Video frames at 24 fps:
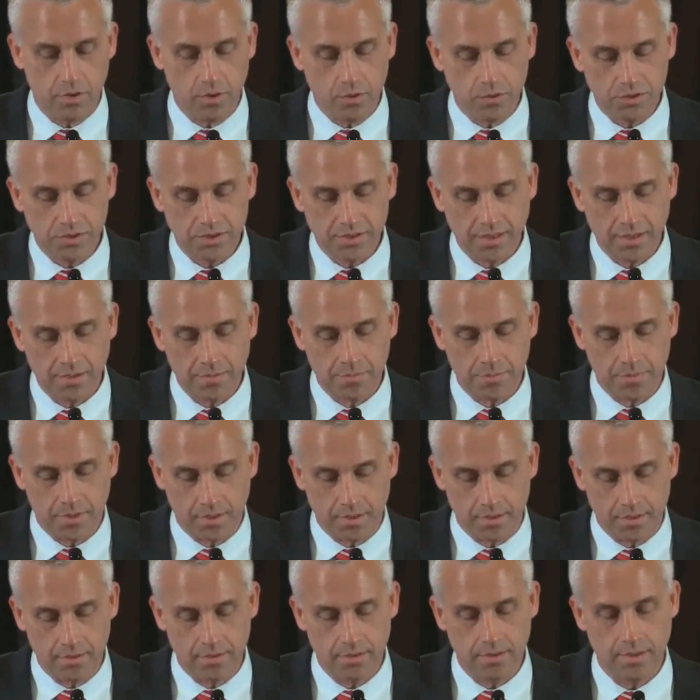who sent
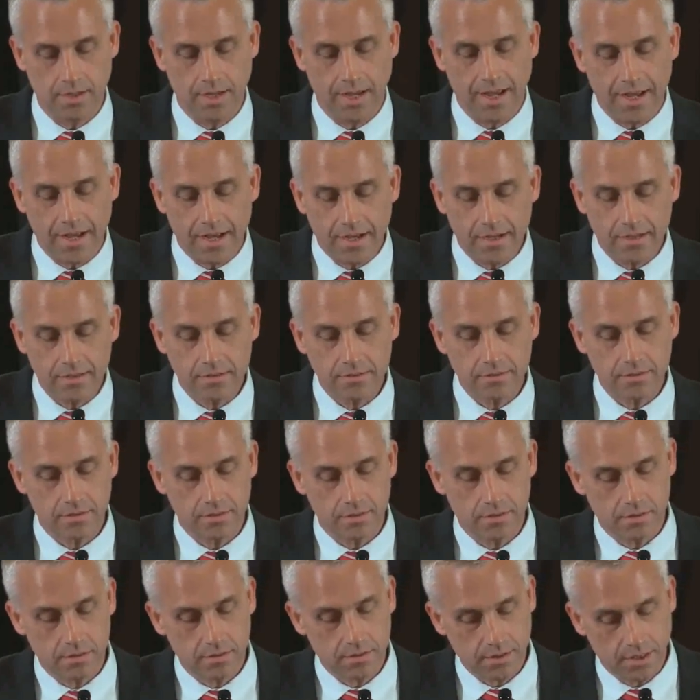me has
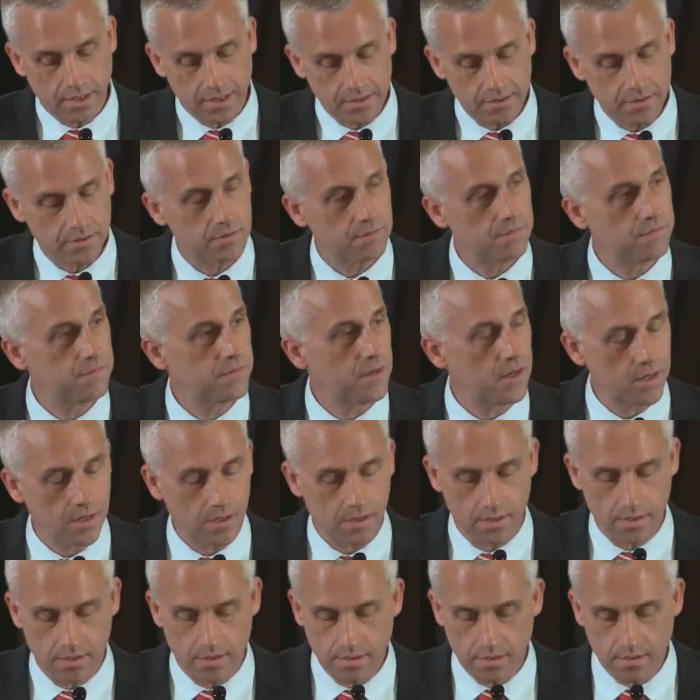
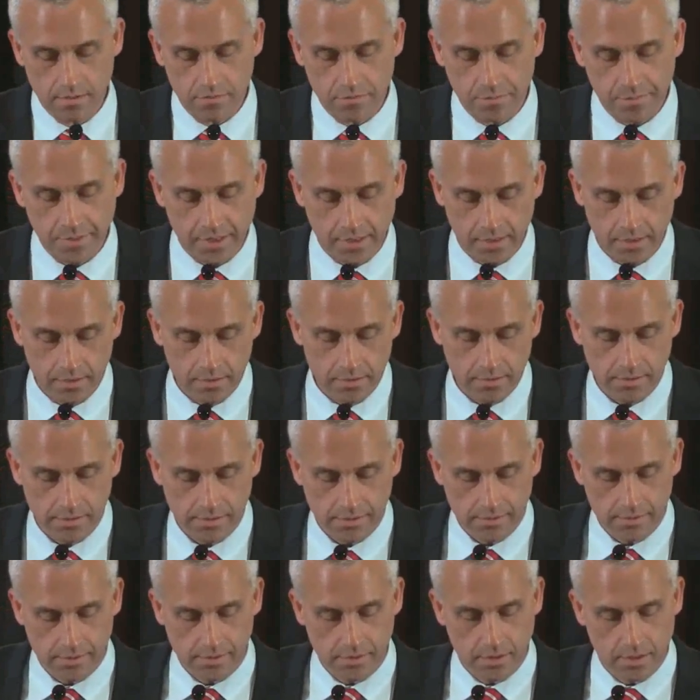testified of me.
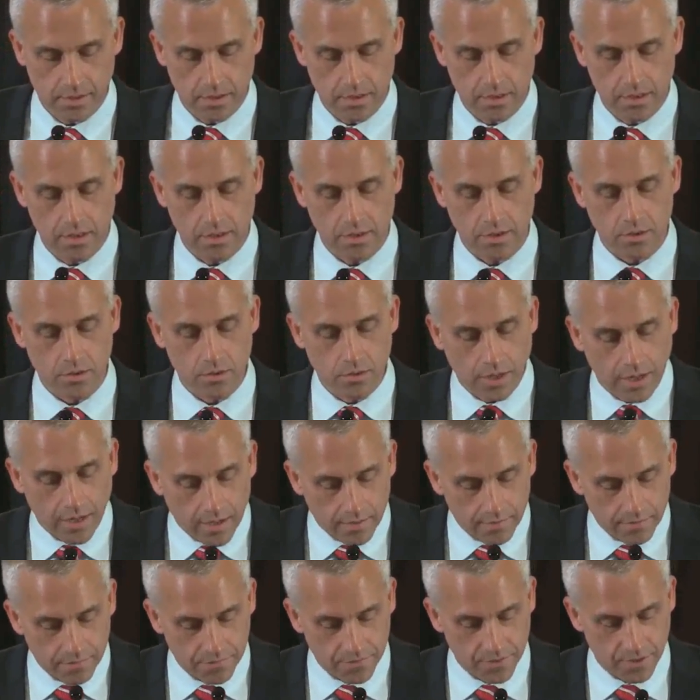You
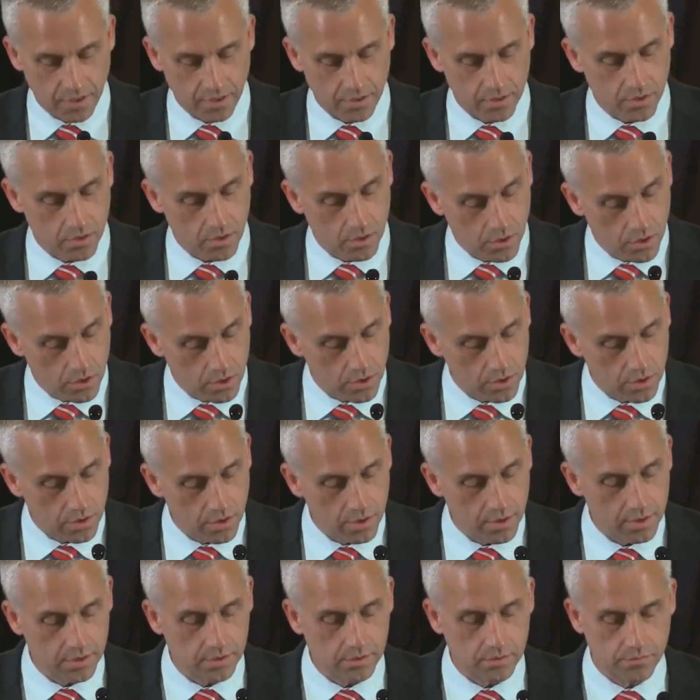have neither heard
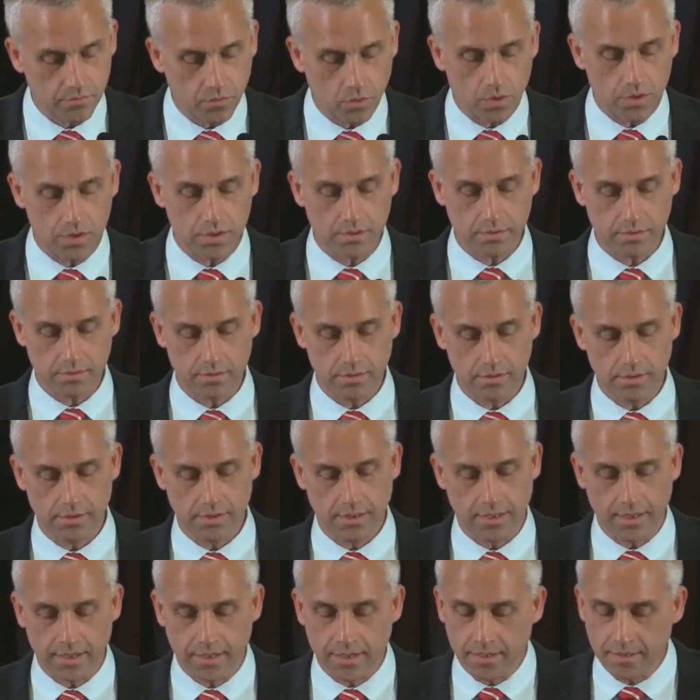His voice
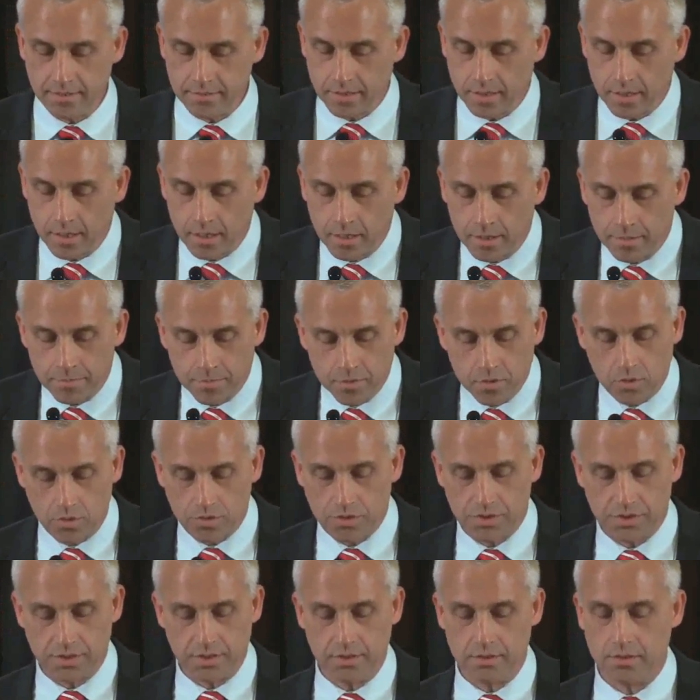at any time nor
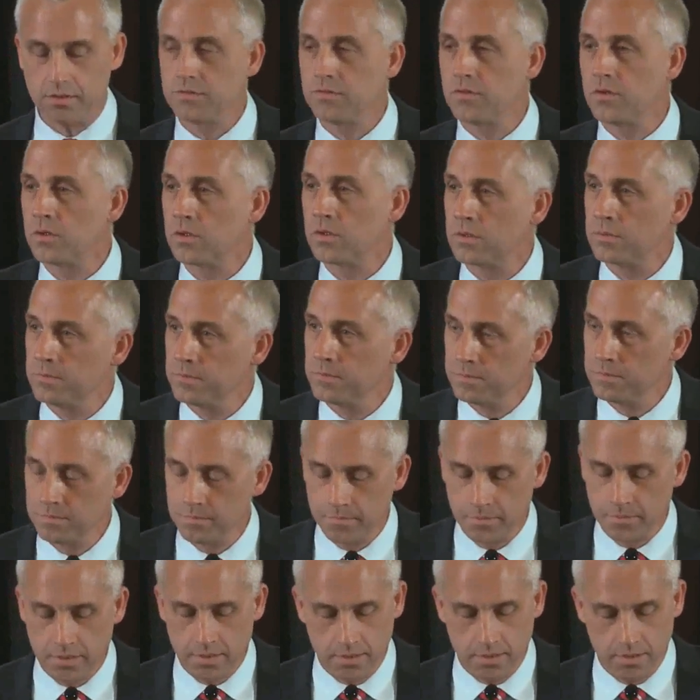seen His form.
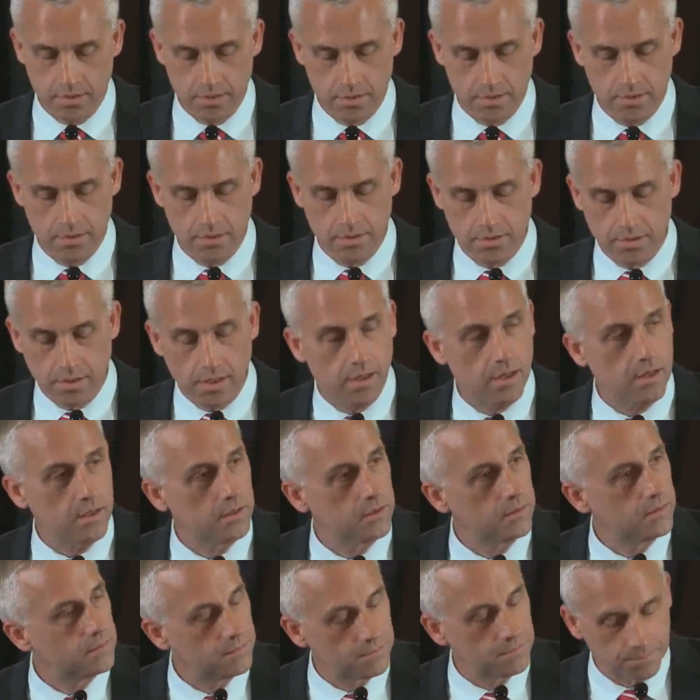Yeah,
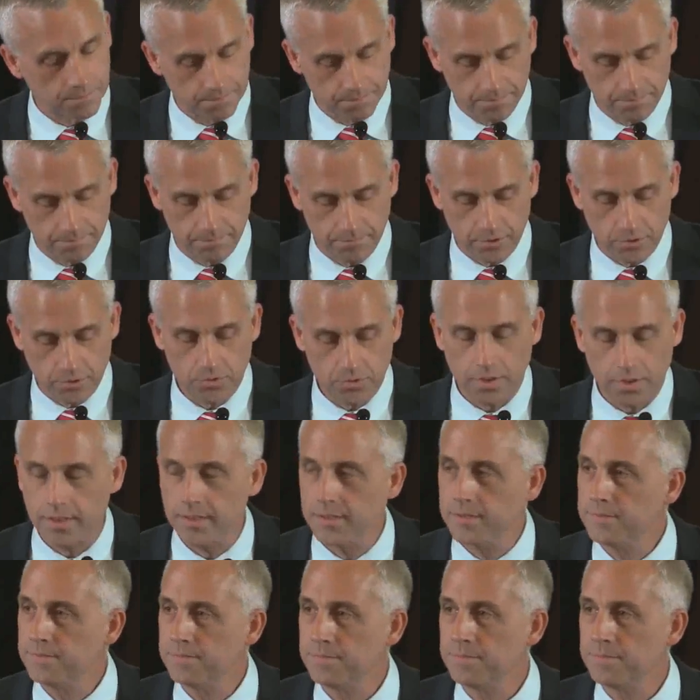that's right.